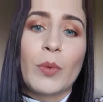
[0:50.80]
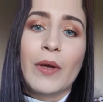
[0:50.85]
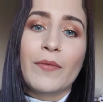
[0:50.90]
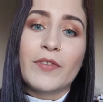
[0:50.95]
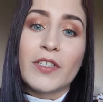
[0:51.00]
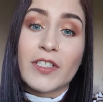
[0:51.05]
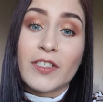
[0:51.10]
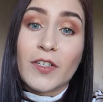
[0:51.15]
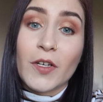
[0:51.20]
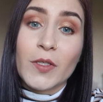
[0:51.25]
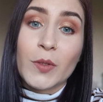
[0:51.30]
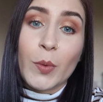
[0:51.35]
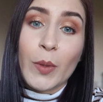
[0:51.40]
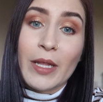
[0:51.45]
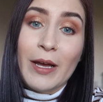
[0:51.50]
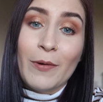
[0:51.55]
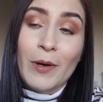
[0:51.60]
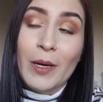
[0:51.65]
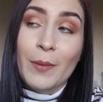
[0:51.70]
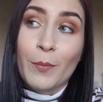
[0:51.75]
we have discussed
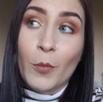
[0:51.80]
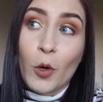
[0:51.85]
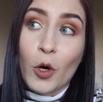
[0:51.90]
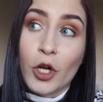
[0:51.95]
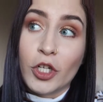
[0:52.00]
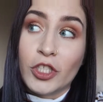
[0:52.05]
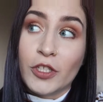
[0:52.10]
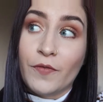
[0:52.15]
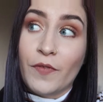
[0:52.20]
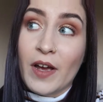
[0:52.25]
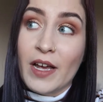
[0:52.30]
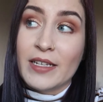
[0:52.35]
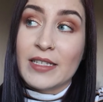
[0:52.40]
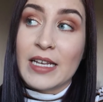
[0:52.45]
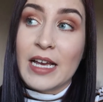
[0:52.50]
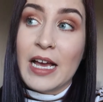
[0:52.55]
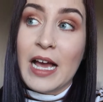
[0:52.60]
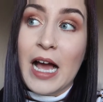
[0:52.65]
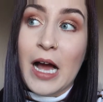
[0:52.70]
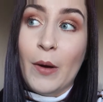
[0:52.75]
with our mortgage
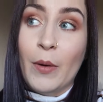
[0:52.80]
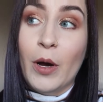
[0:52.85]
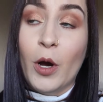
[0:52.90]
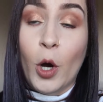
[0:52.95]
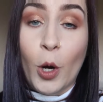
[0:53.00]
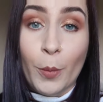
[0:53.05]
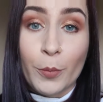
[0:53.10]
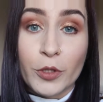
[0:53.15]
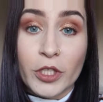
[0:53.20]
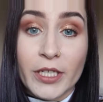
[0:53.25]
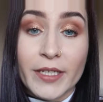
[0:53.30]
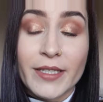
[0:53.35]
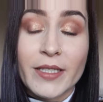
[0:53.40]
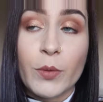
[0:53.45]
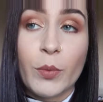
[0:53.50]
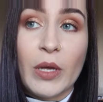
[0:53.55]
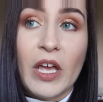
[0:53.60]
advisor our options.